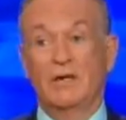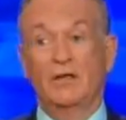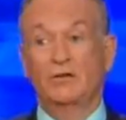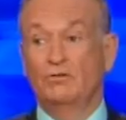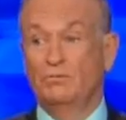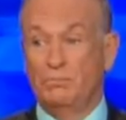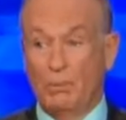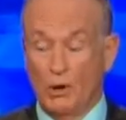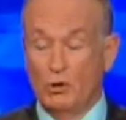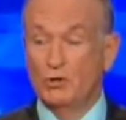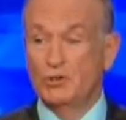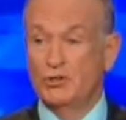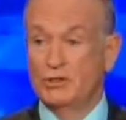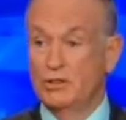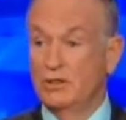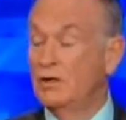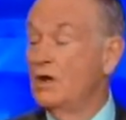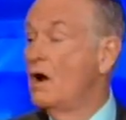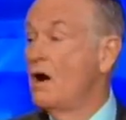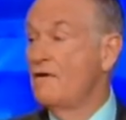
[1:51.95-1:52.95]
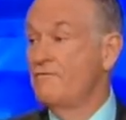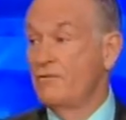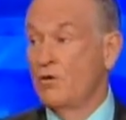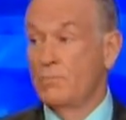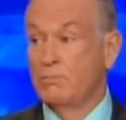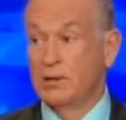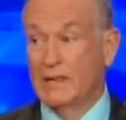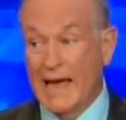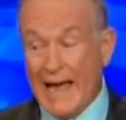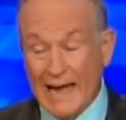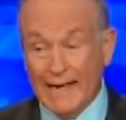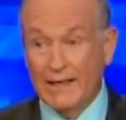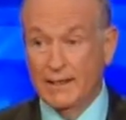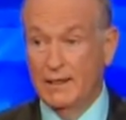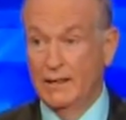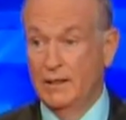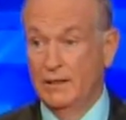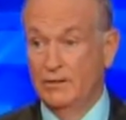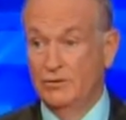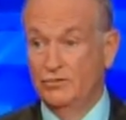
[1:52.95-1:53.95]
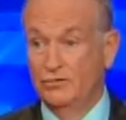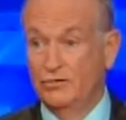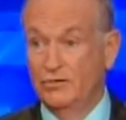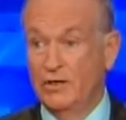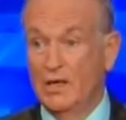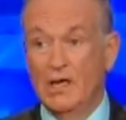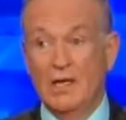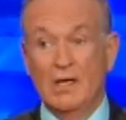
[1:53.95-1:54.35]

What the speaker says: an expulsion for black kids,